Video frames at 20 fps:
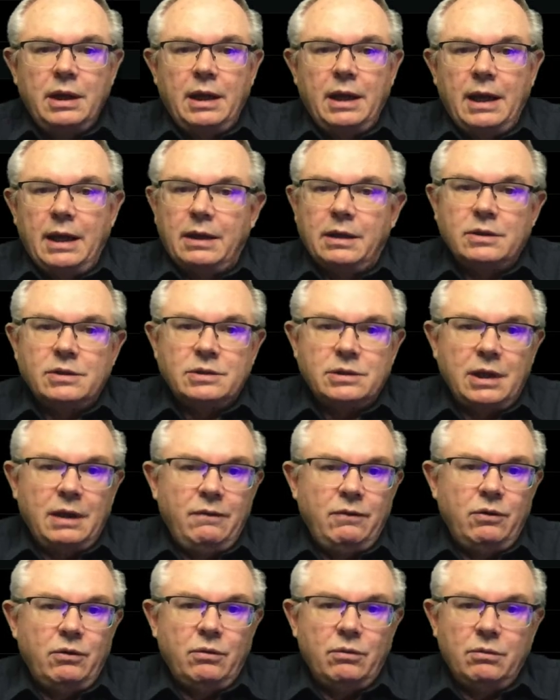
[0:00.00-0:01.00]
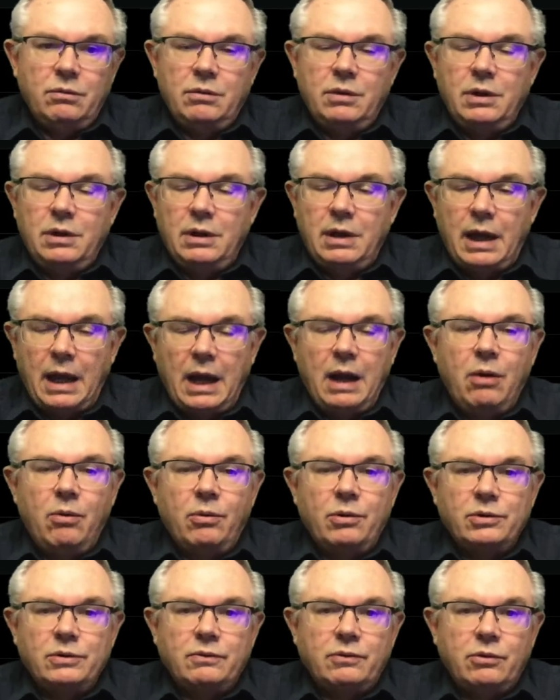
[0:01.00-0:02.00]
and can save you
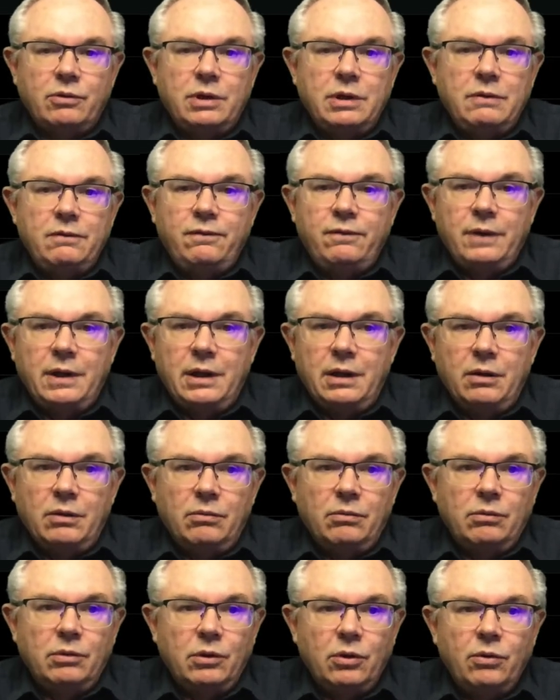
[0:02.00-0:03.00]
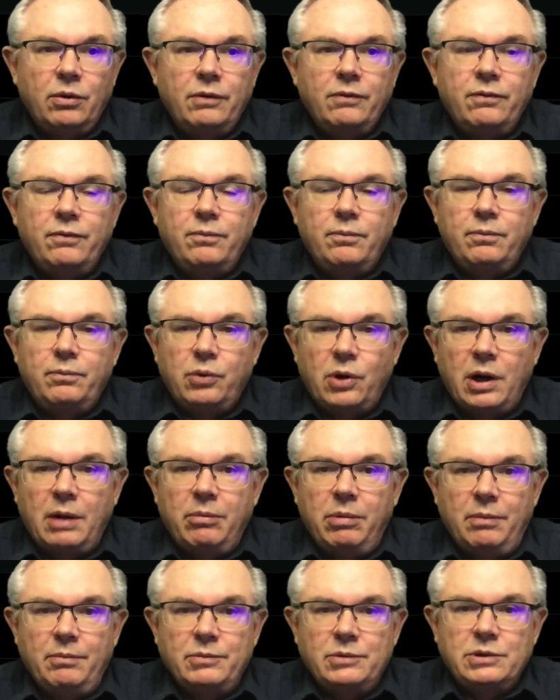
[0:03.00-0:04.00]
hours of grief and a load of
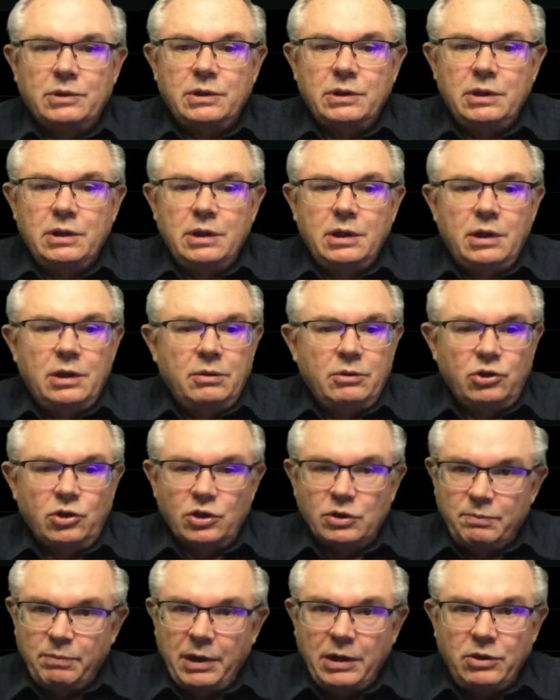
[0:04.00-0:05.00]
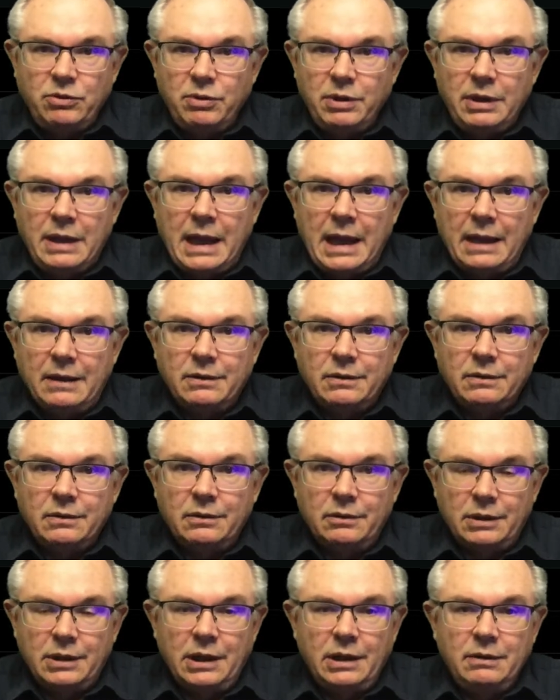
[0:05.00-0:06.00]
problems just by doing that,
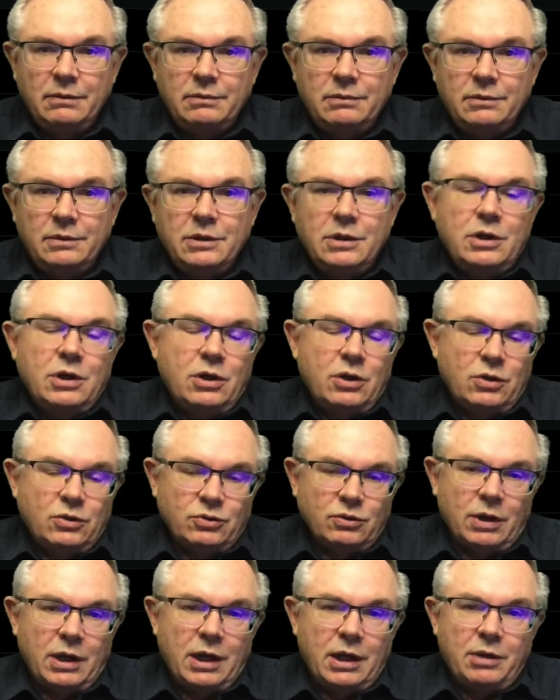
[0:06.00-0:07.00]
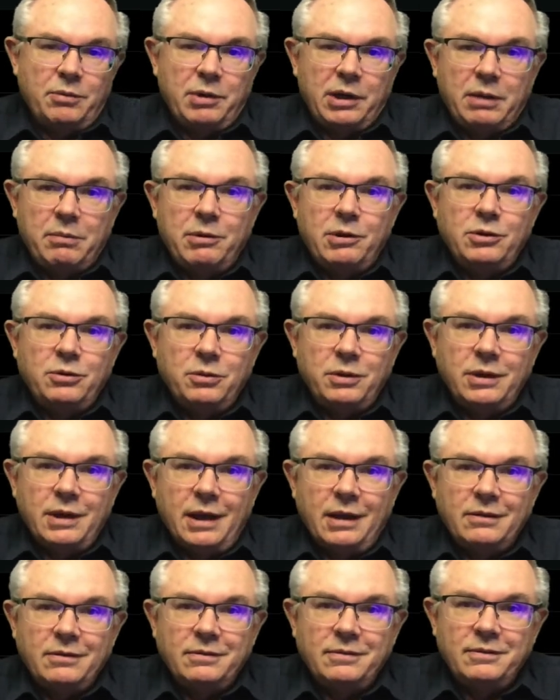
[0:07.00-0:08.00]
okay? So I highly recommend doing
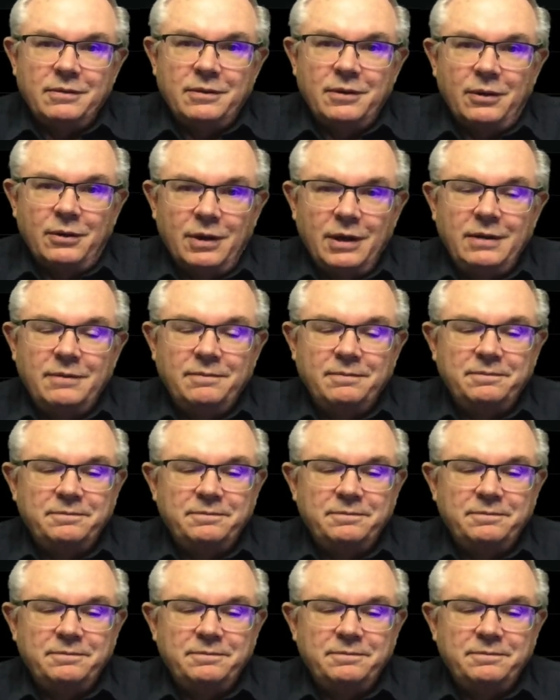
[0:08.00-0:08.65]
that. All right.